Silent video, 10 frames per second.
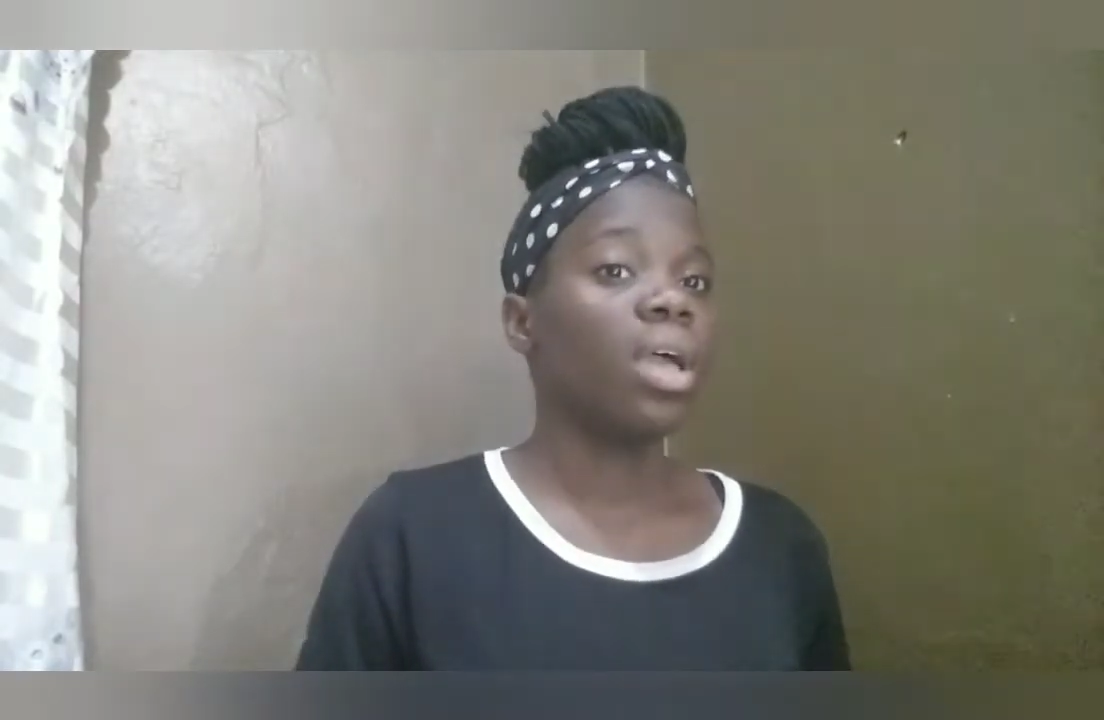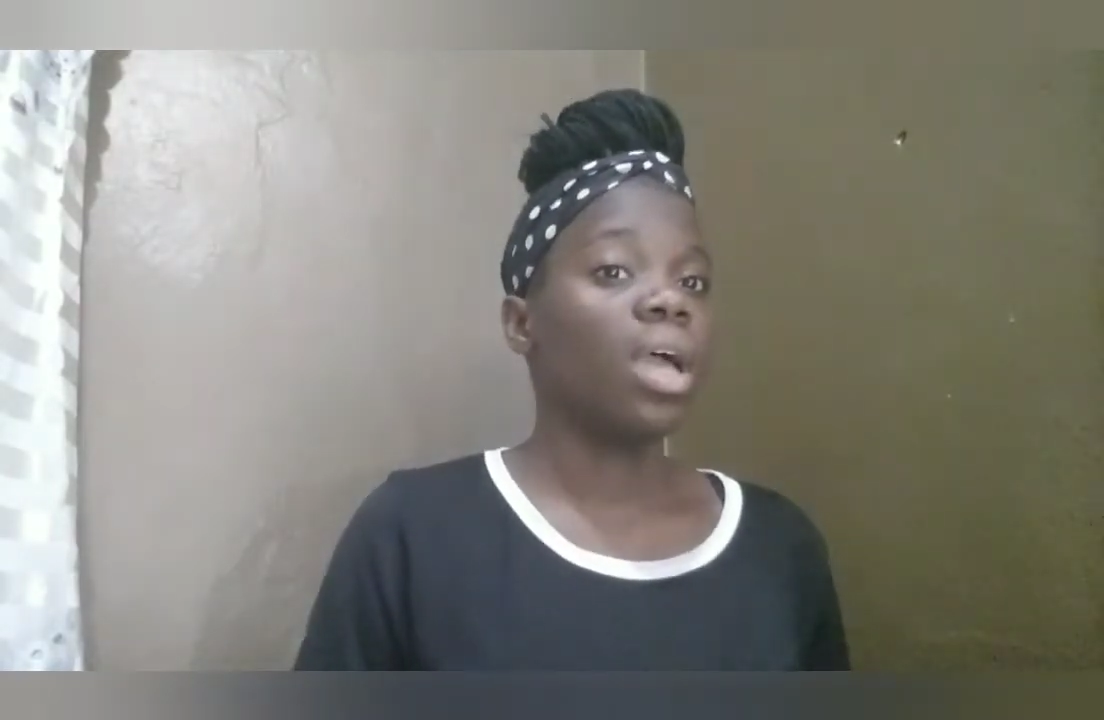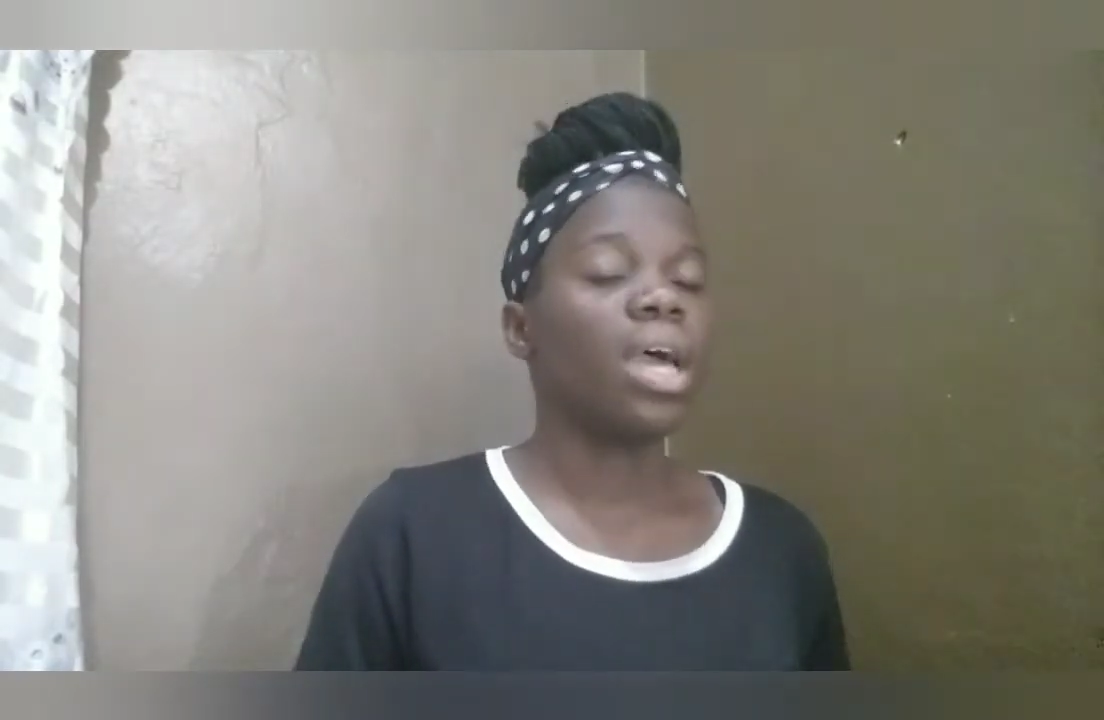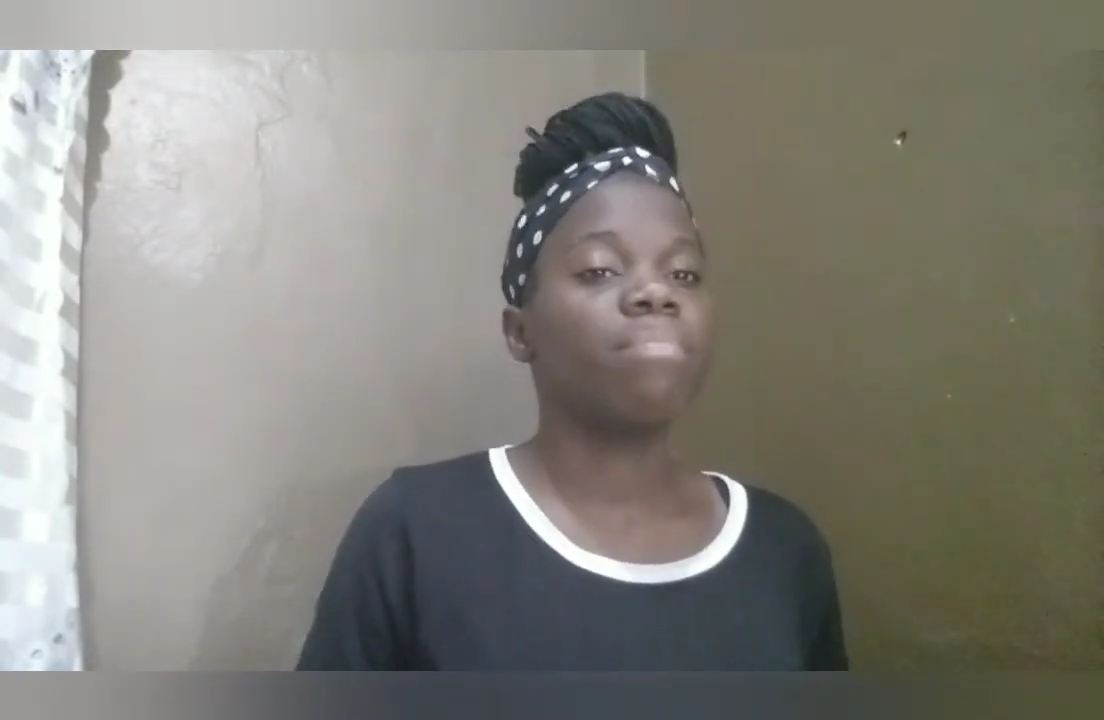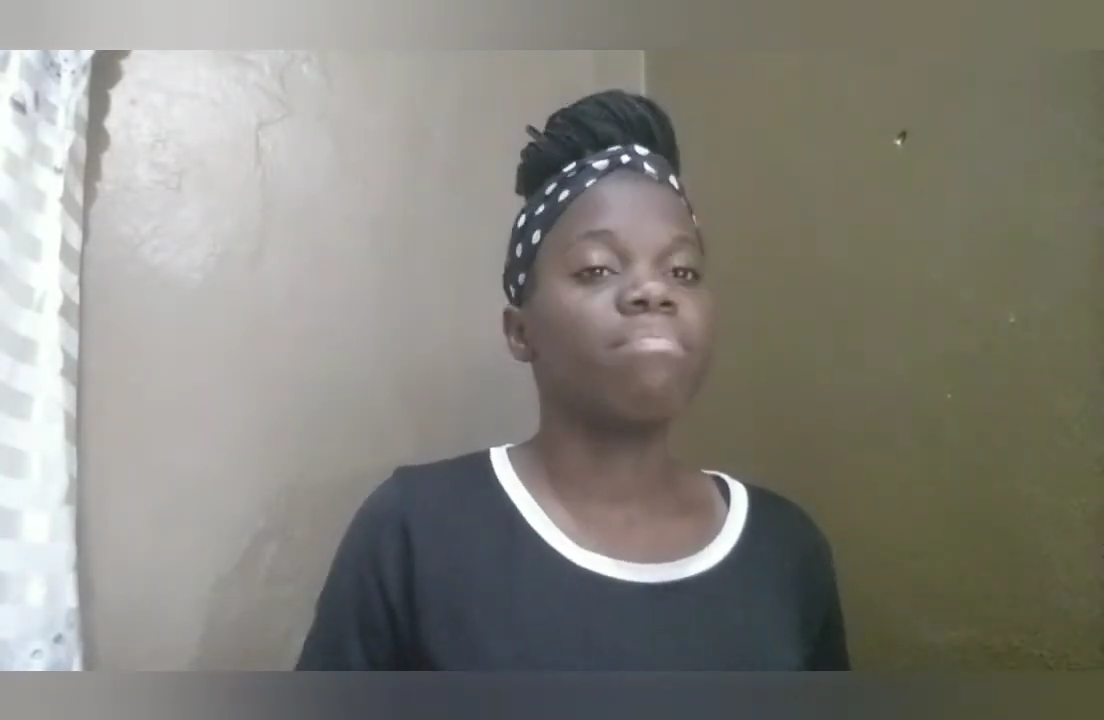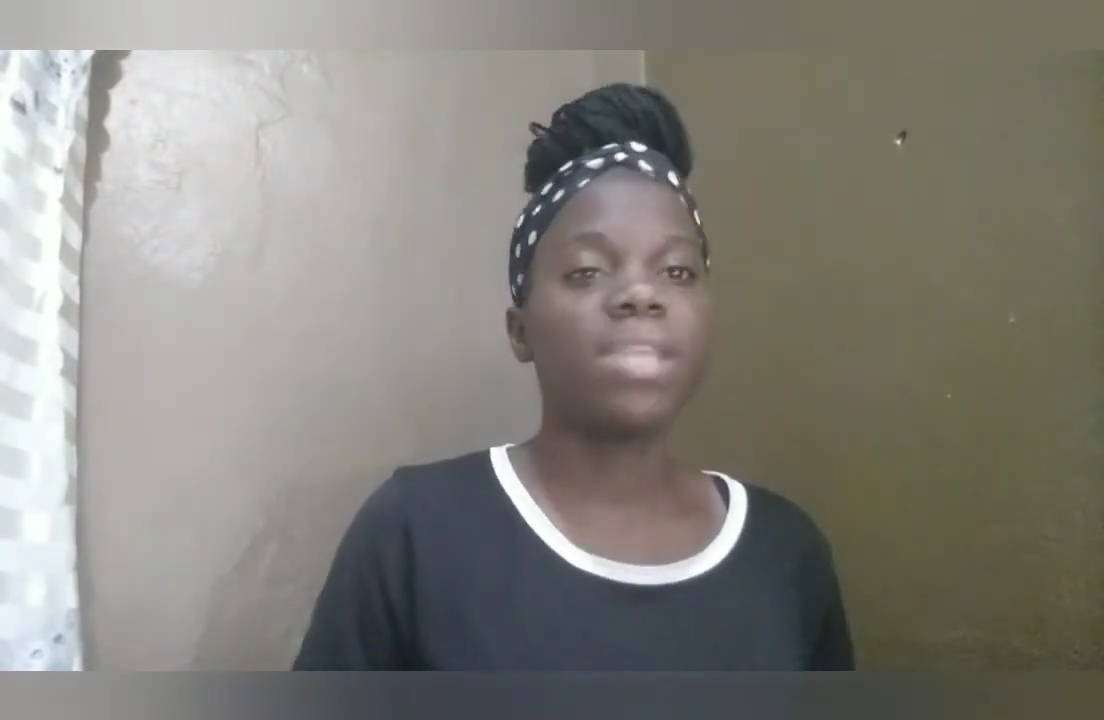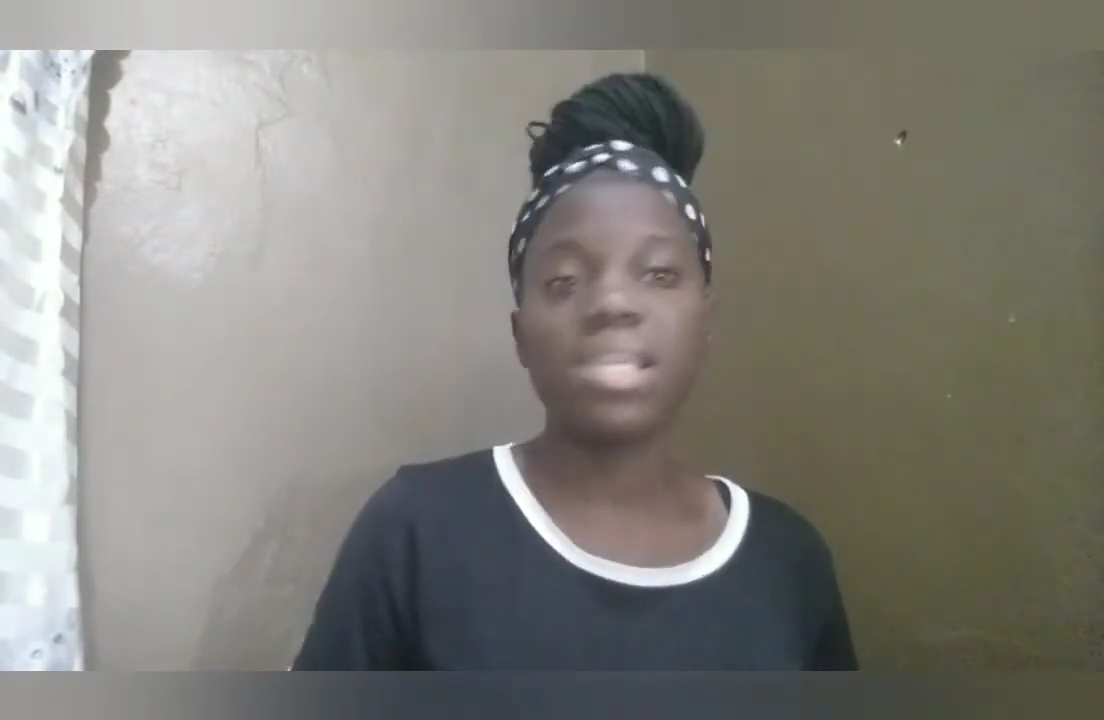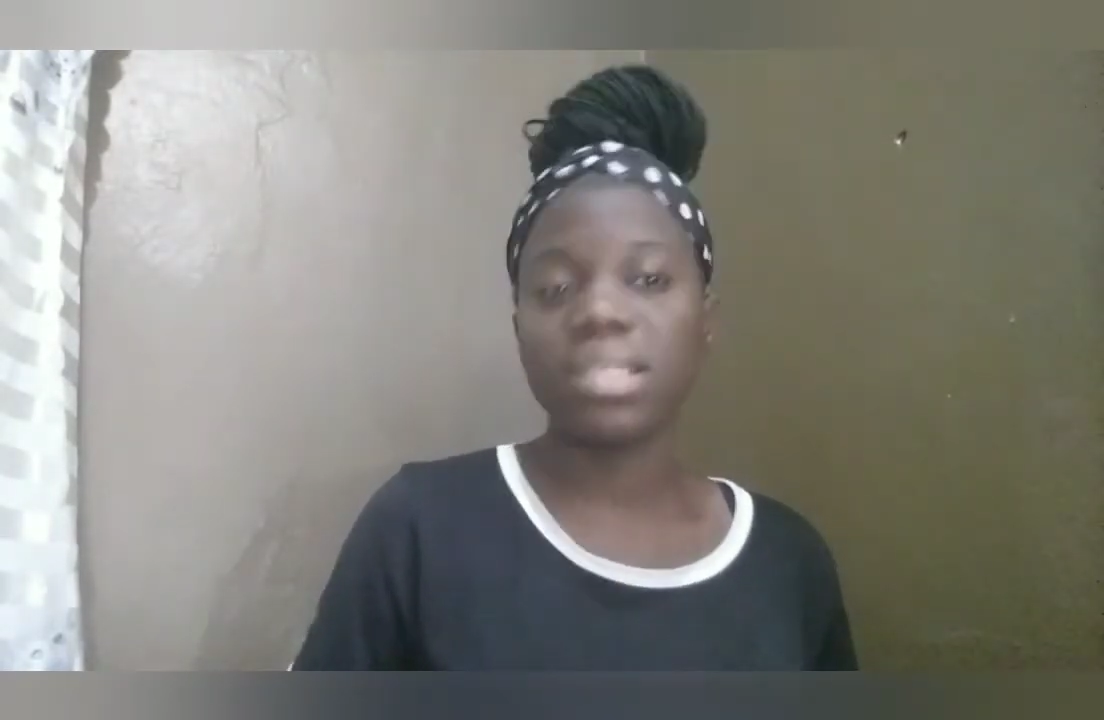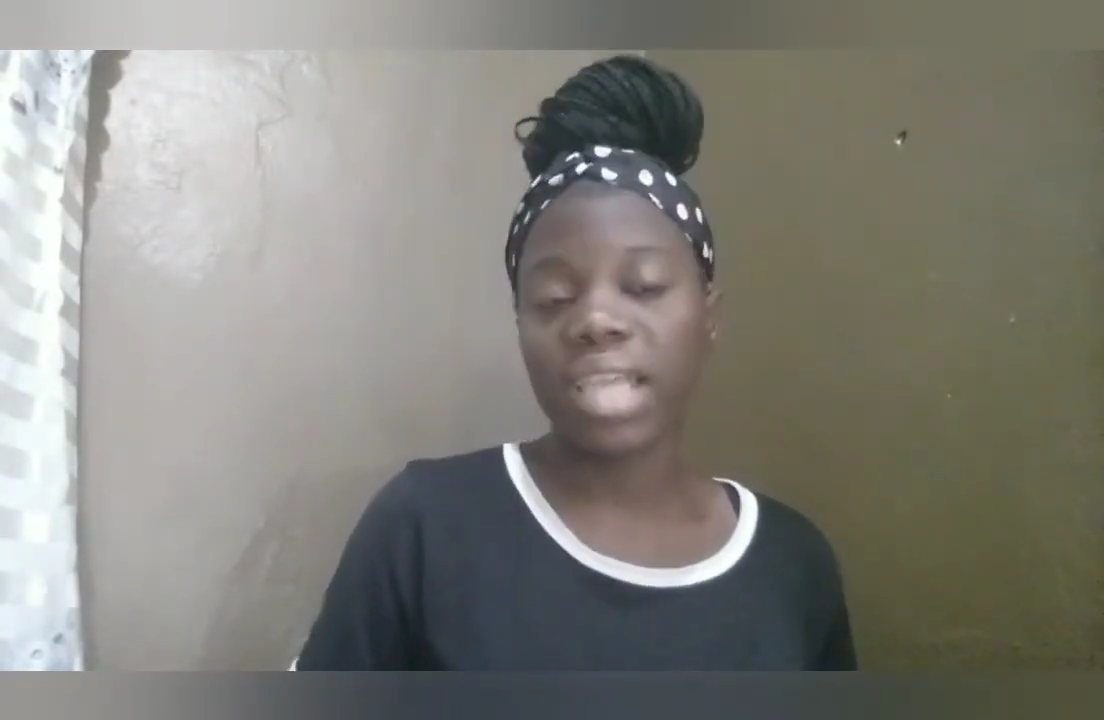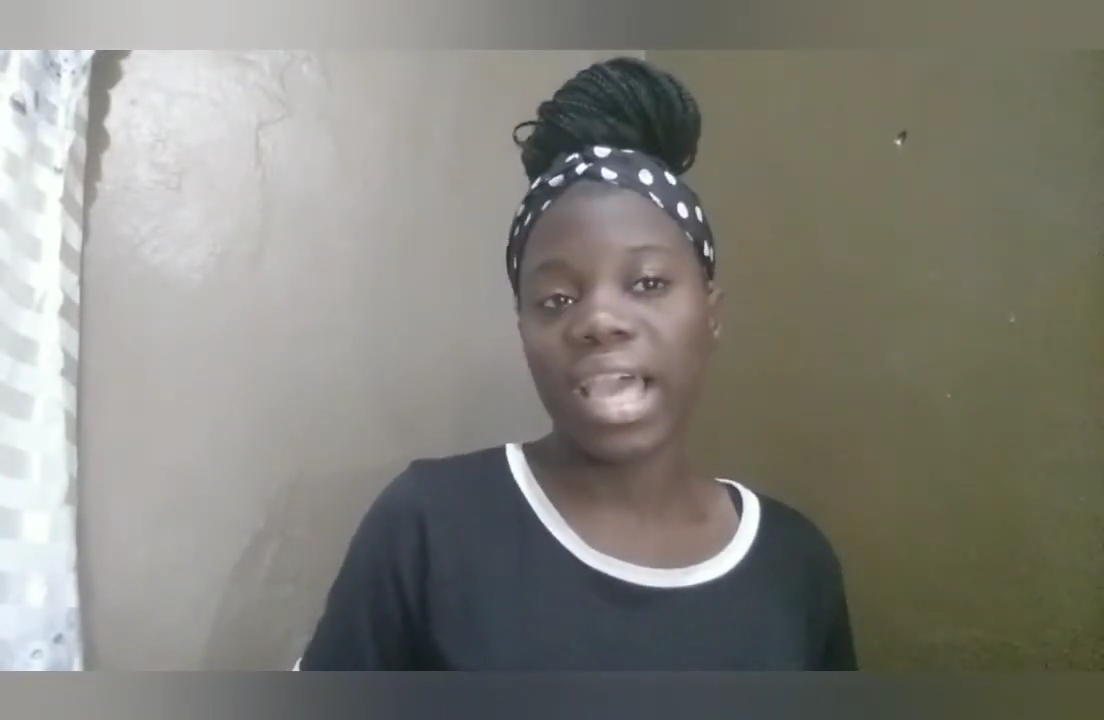And please,
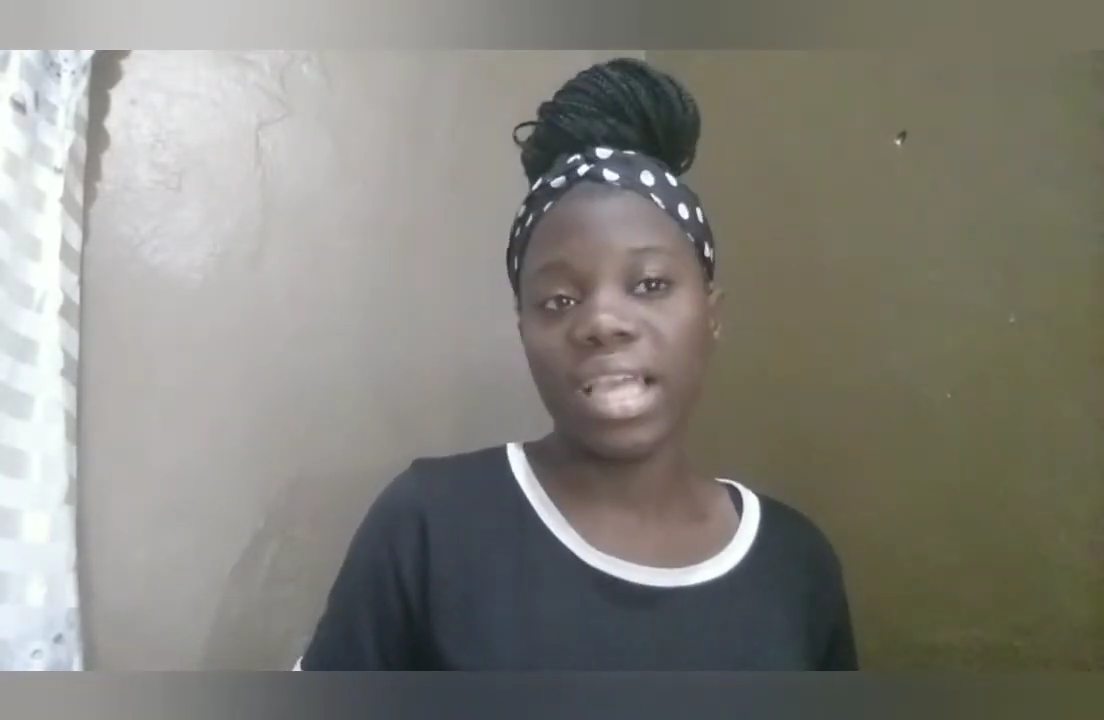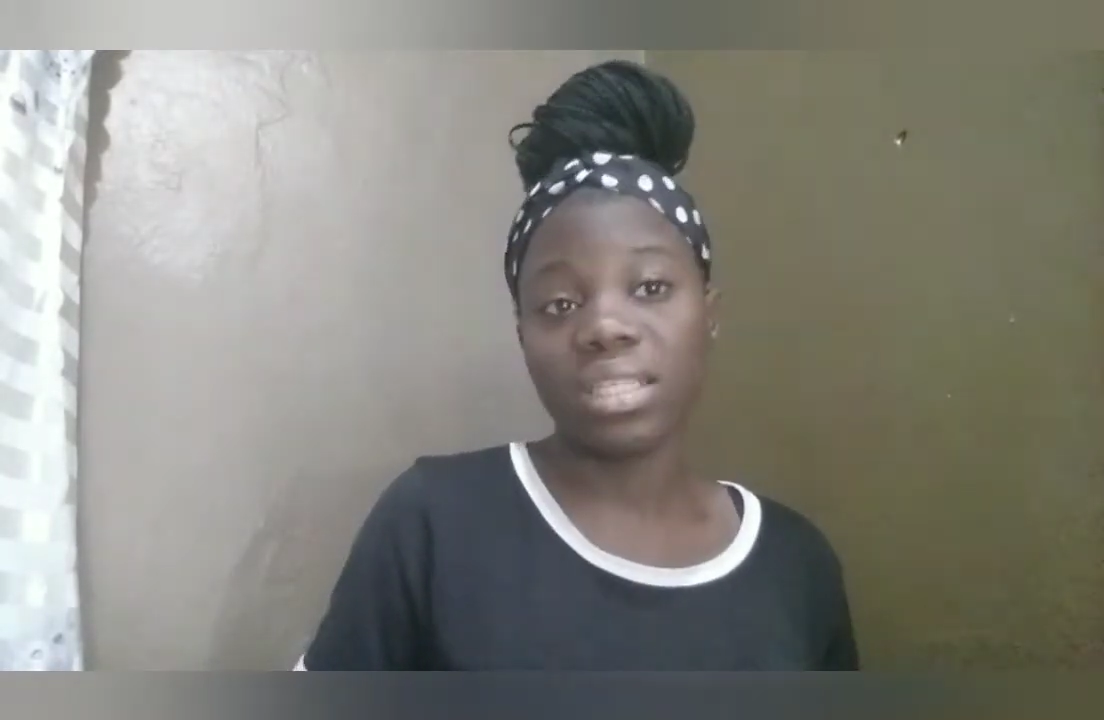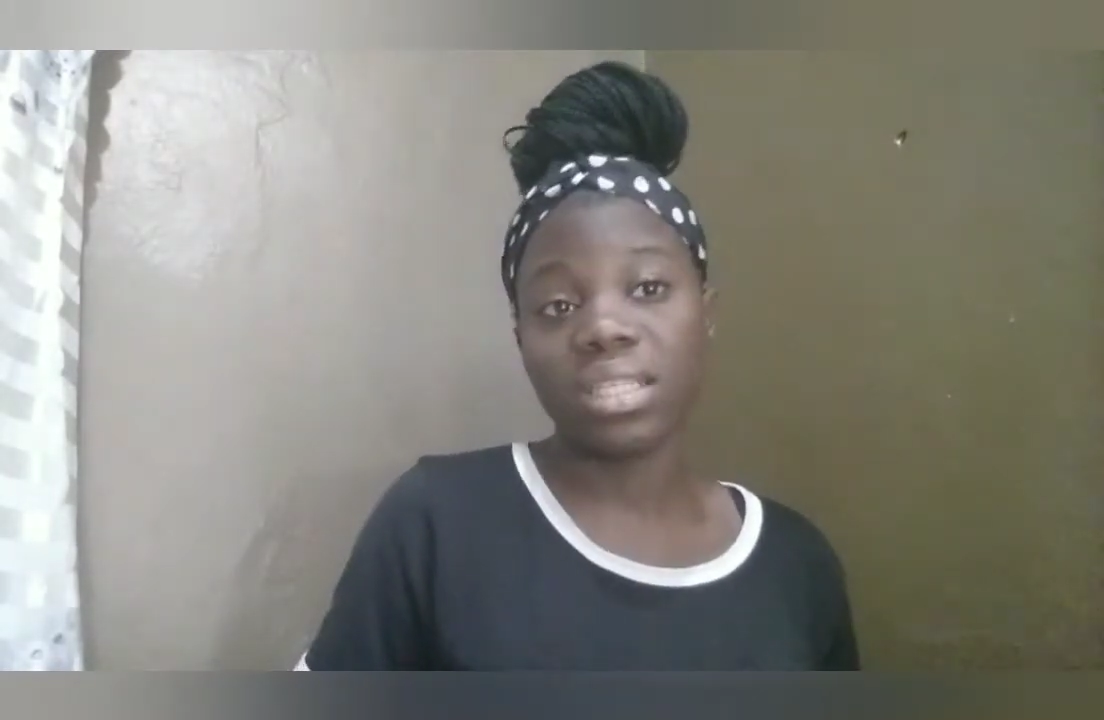guys,